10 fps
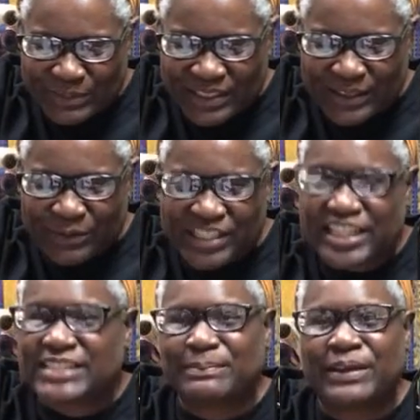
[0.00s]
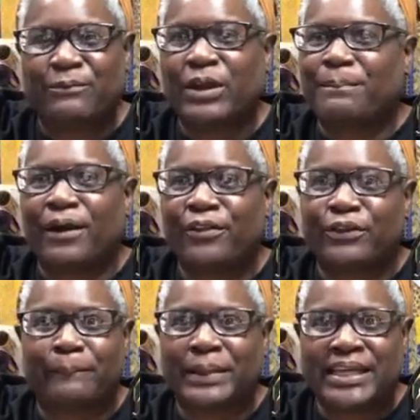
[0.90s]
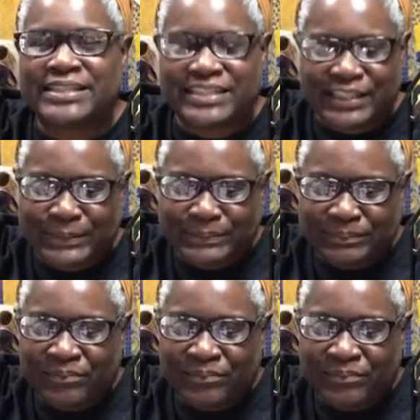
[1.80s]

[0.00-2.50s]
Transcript: But we just be, we both are busy.